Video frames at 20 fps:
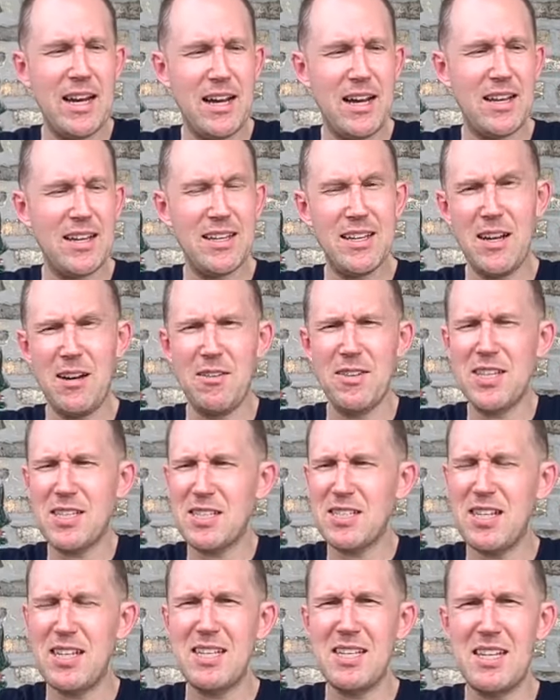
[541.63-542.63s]
Uh, you know,
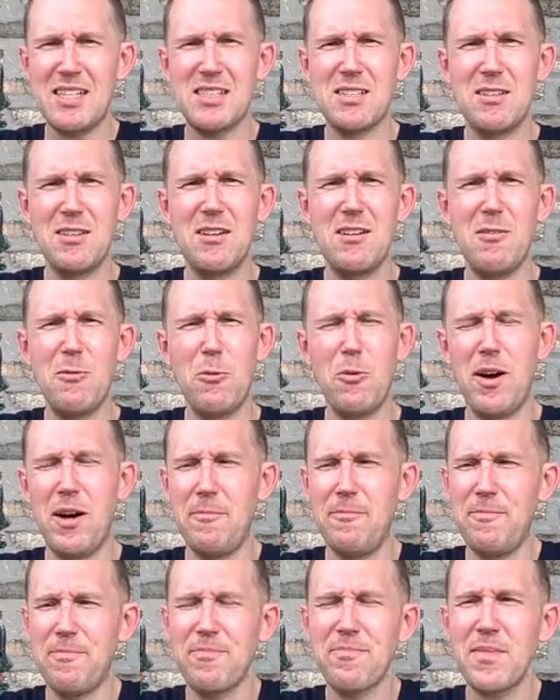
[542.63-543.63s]
this, uh, that's,
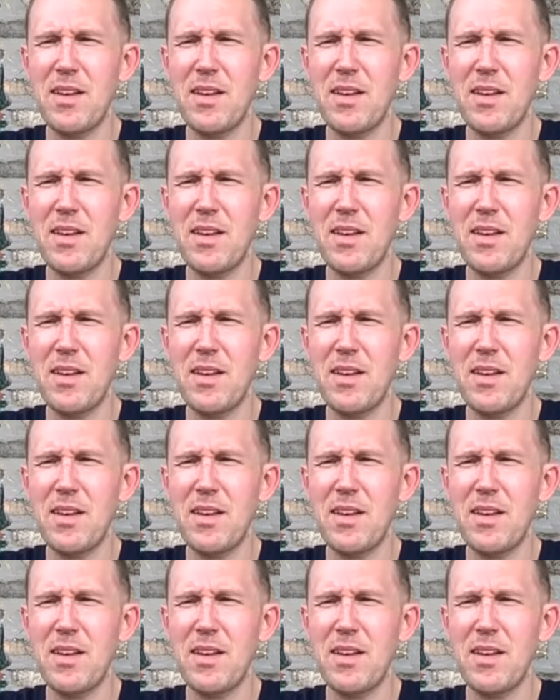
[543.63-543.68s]
um,